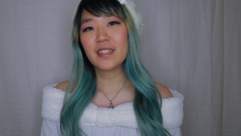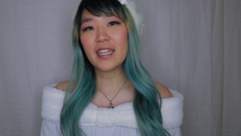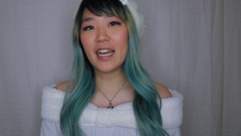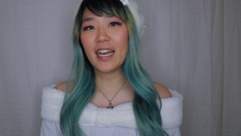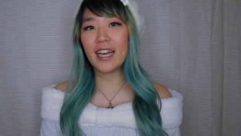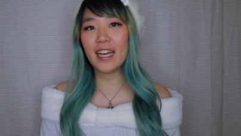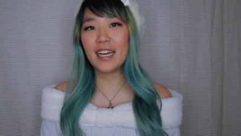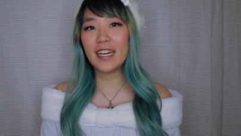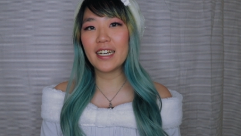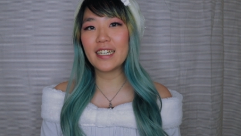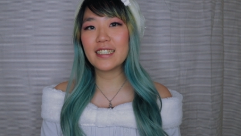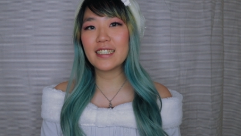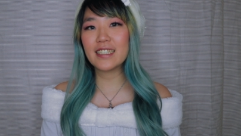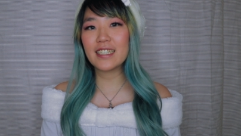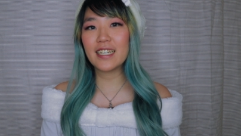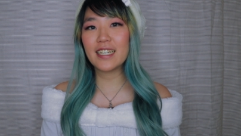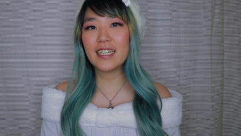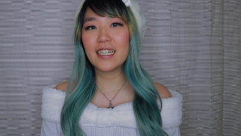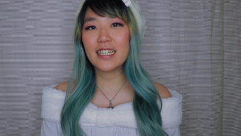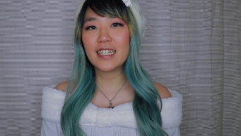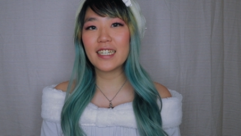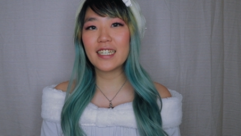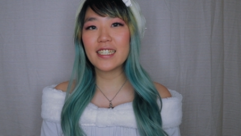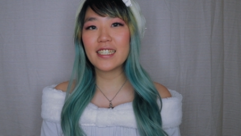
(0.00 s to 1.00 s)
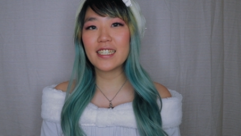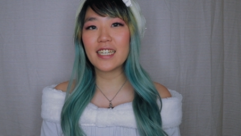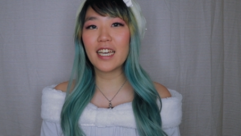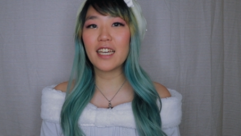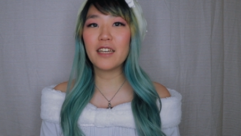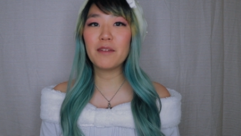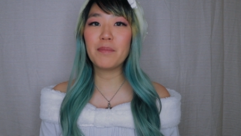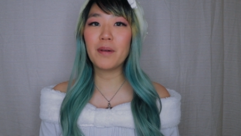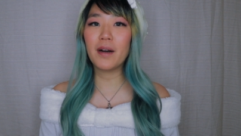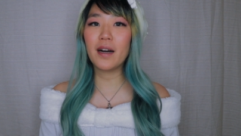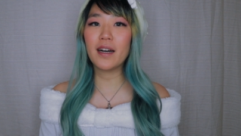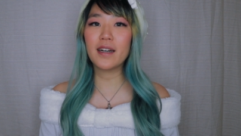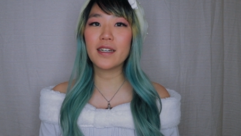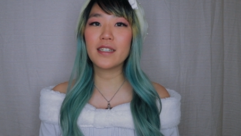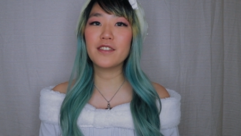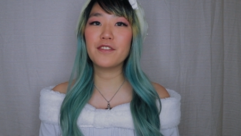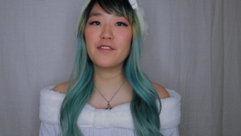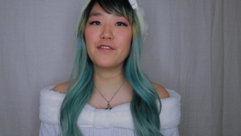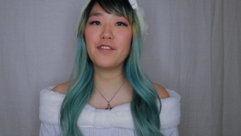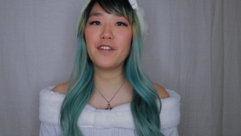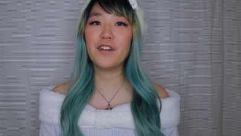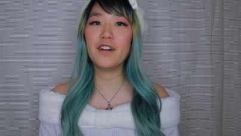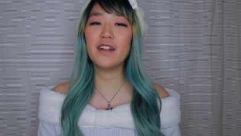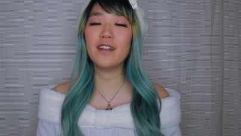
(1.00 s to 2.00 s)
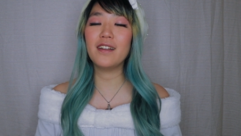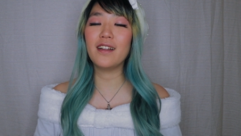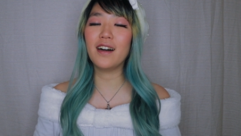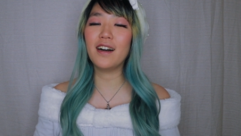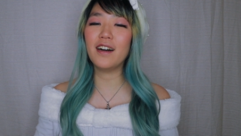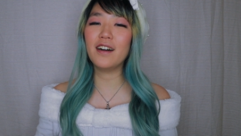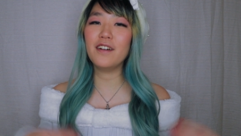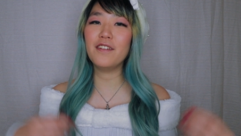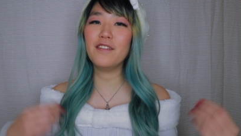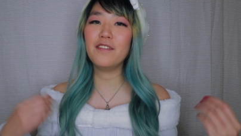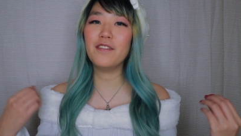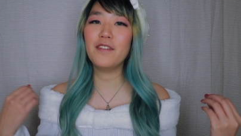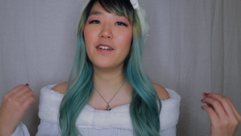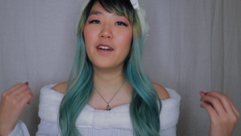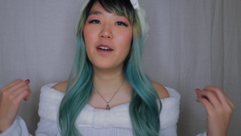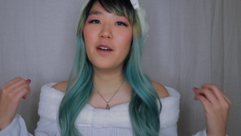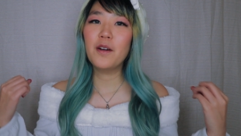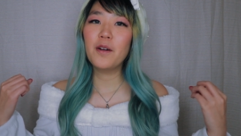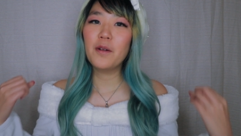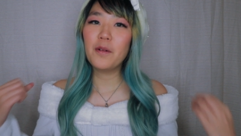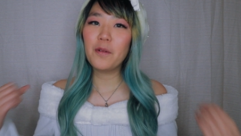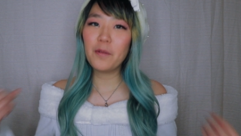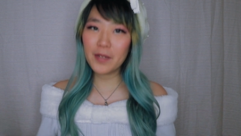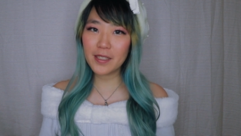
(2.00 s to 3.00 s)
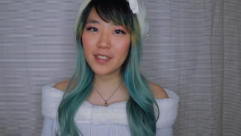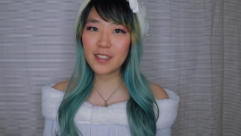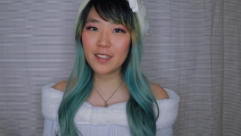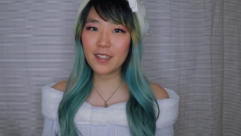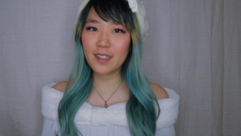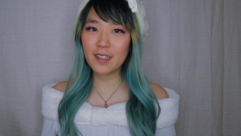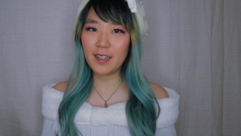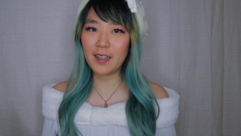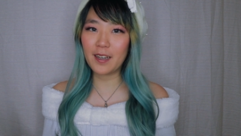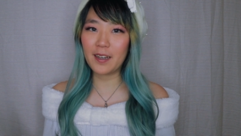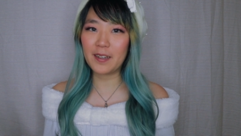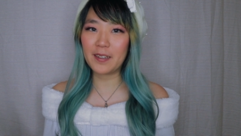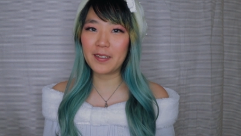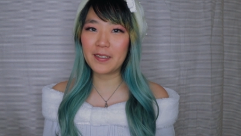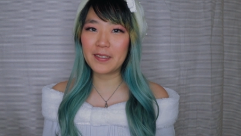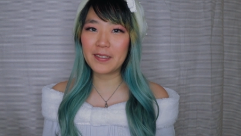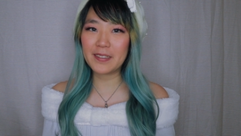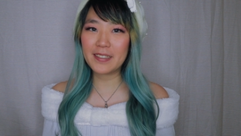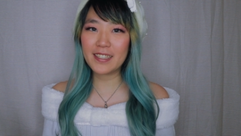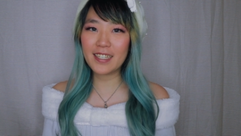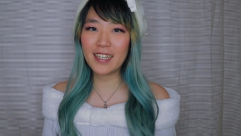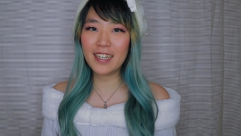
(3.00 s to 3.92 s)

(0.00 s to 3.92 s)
and it is a box full of winter clothes.